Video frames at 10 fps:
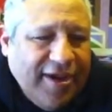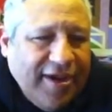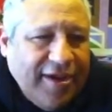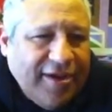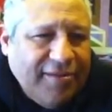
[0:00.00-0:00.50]

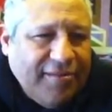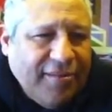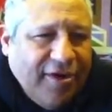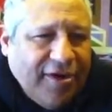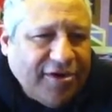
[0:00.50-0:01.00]
and then
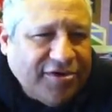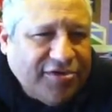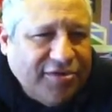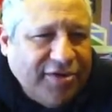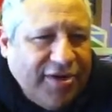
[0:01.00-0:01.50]
Mars
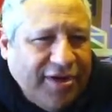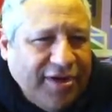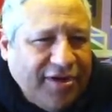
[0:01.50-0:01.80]
would be